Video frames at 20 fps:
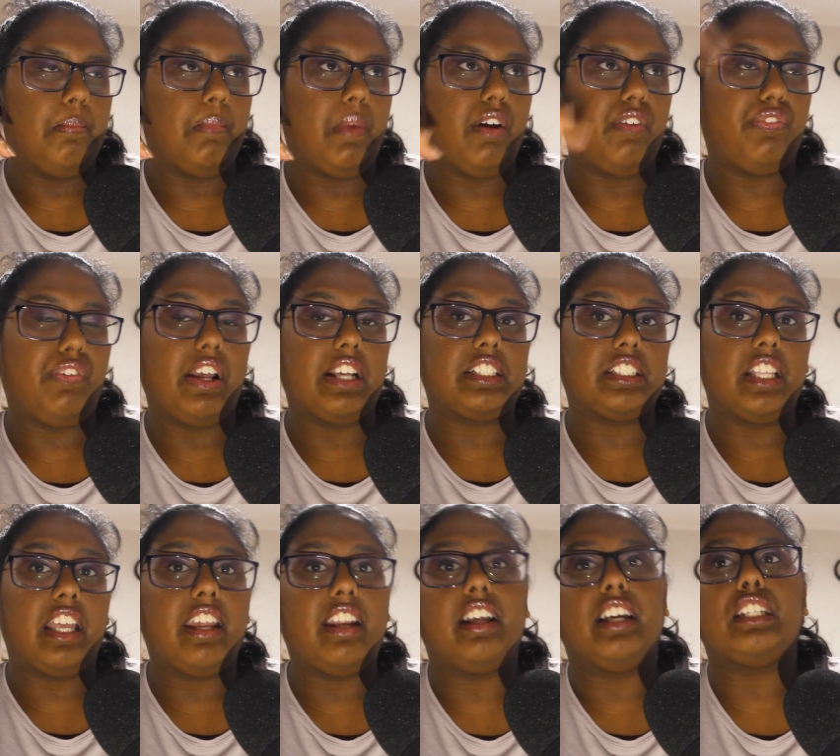effects
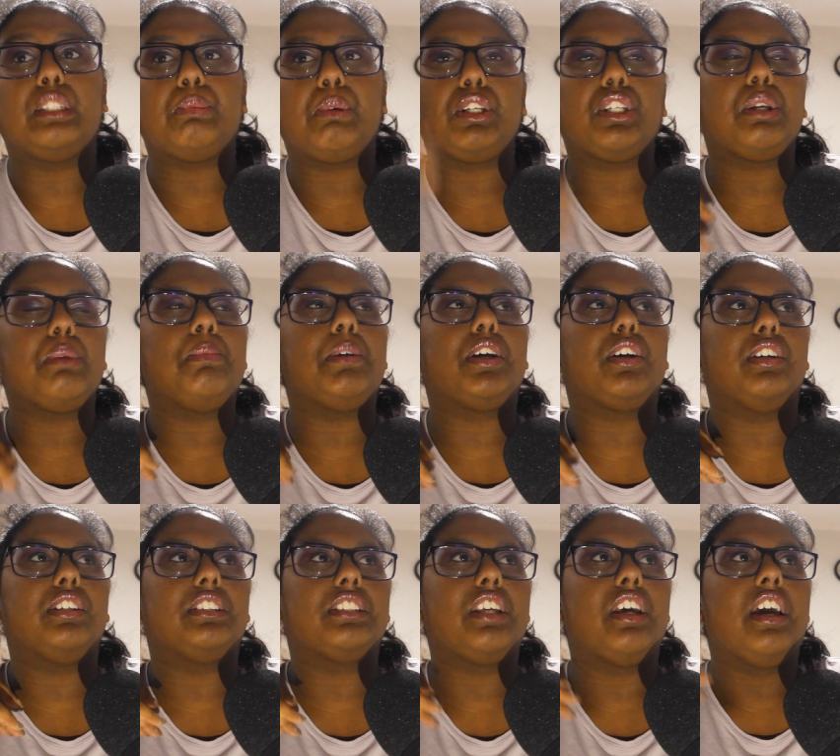later, especially
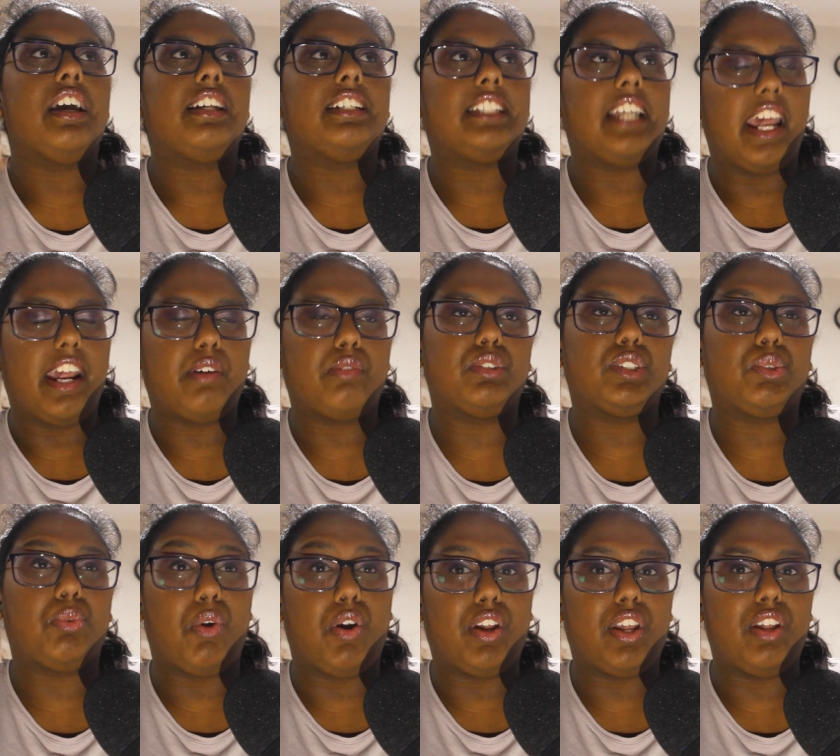because Tech
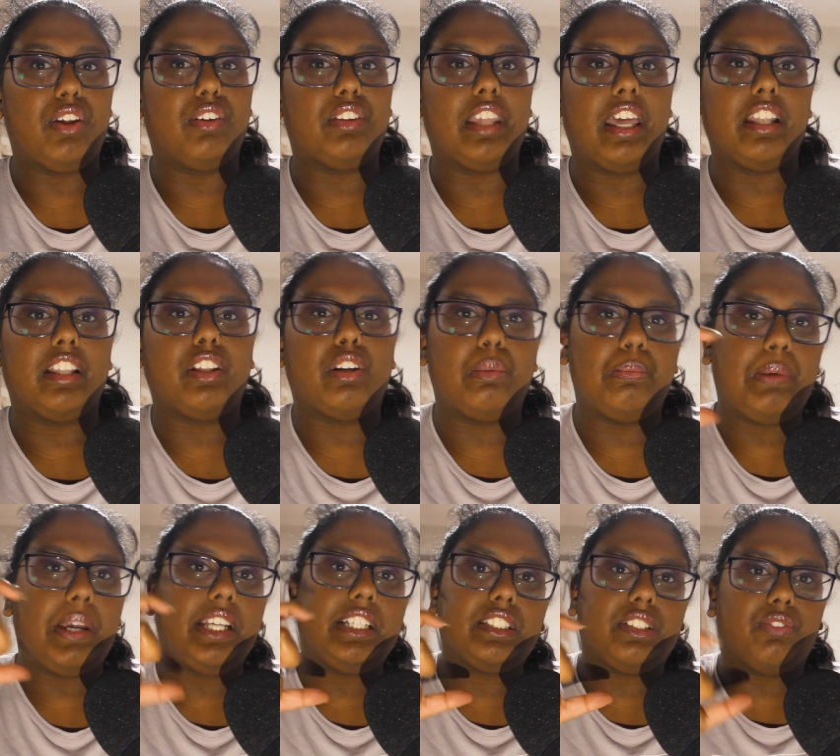was working on that little
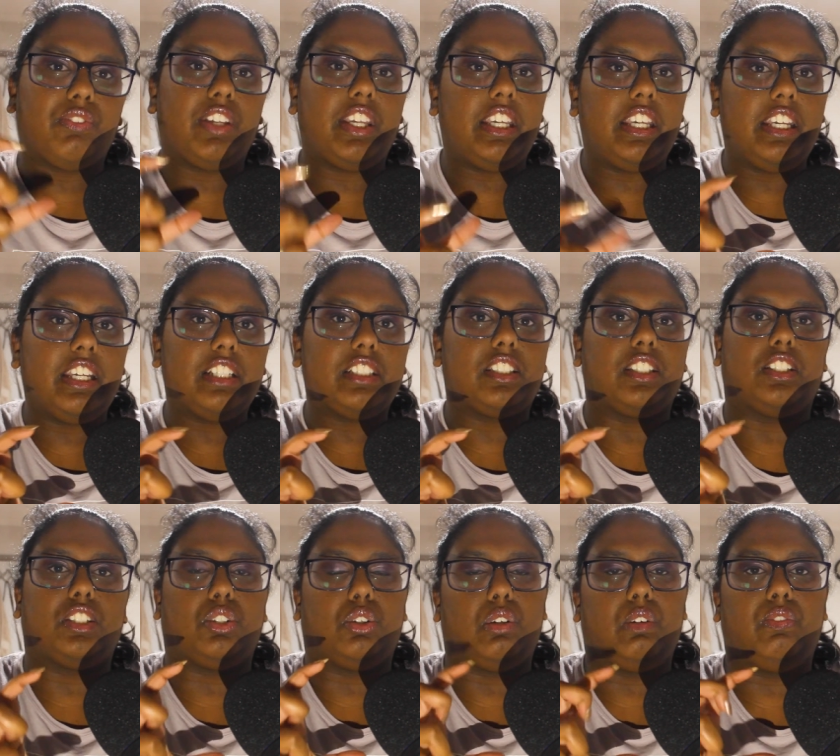piece of gear to
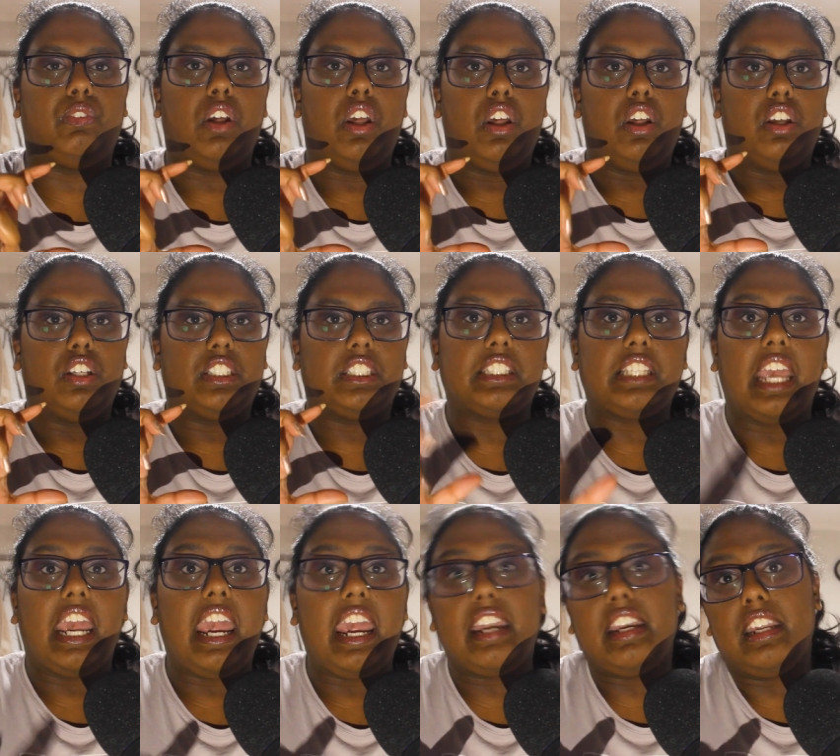sort of
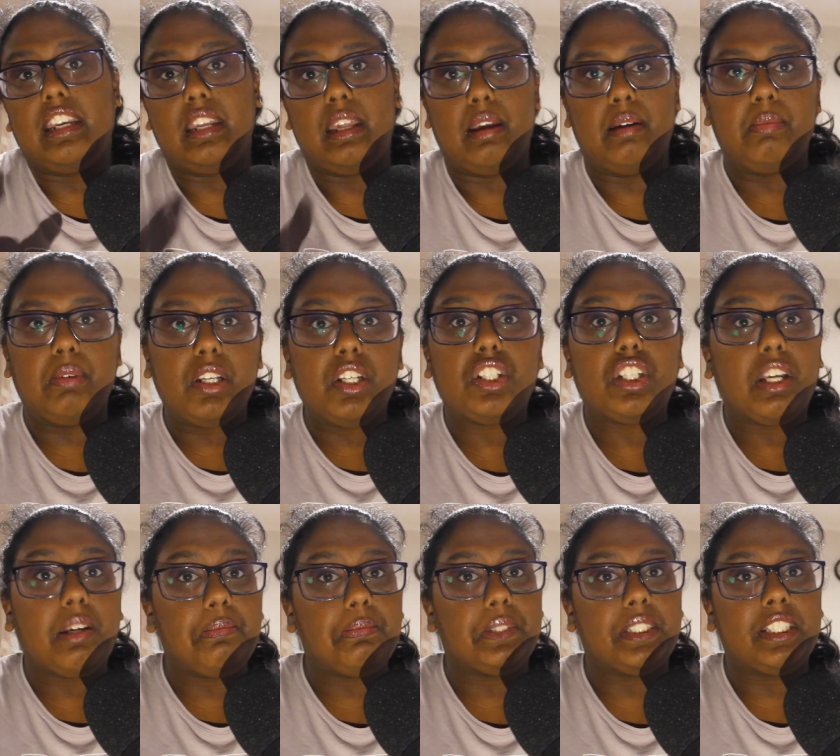scan inhibitor
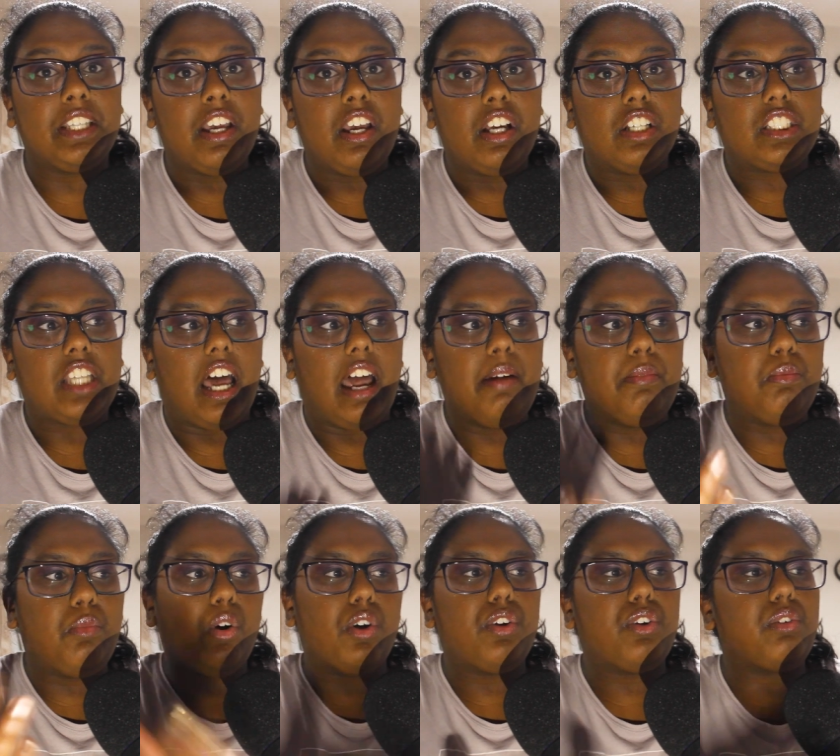chips. So
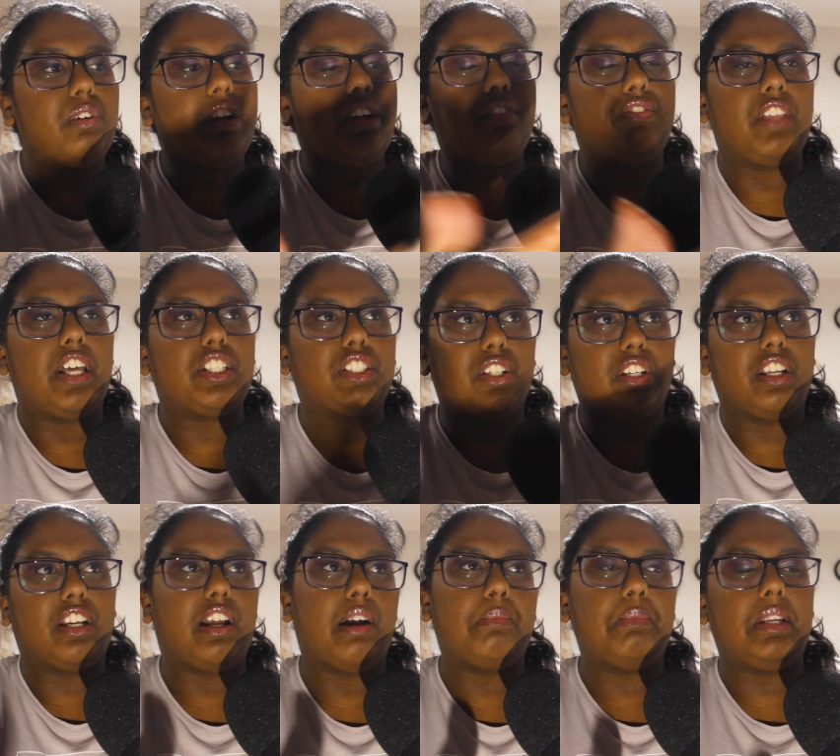I'm wondering if that's
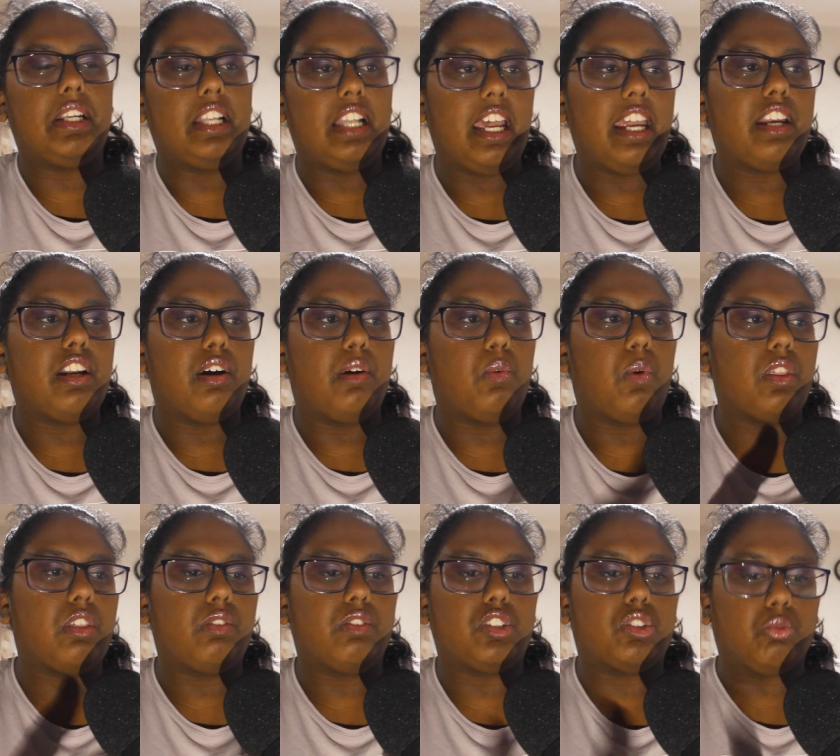going to come in later,
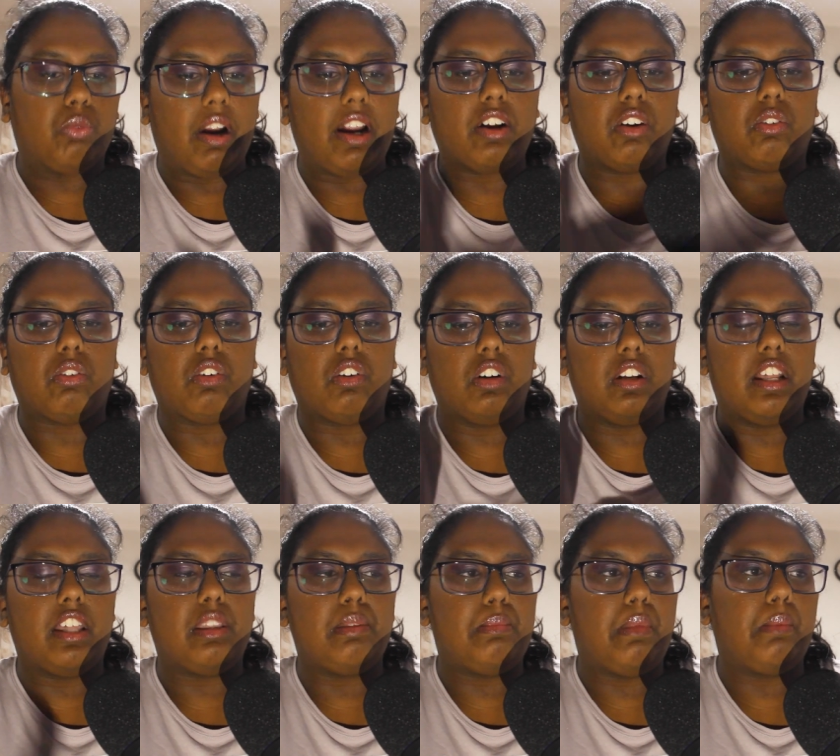whether it's Wrecker or
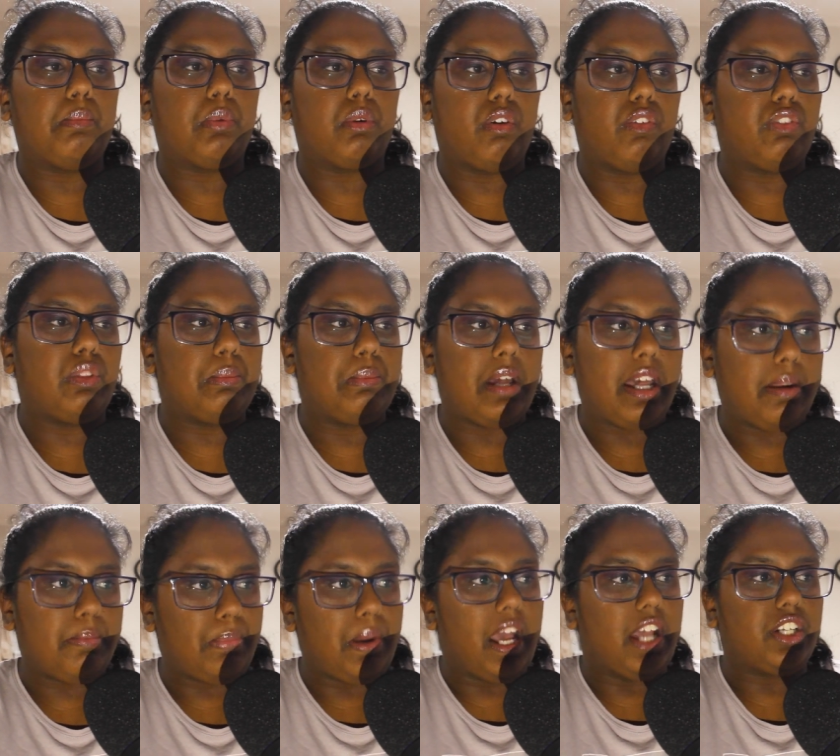another member of the
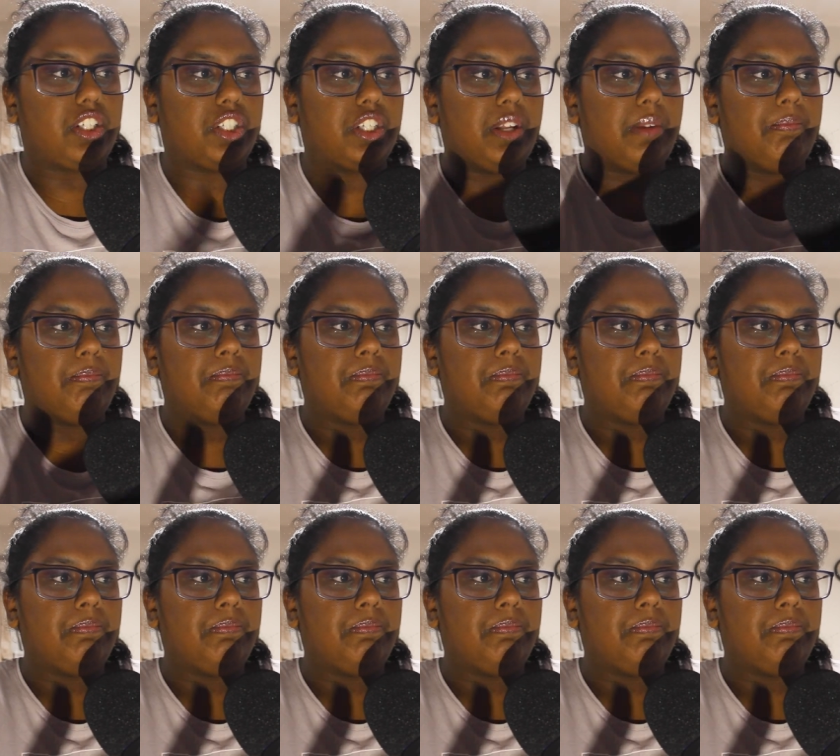Bad Batch,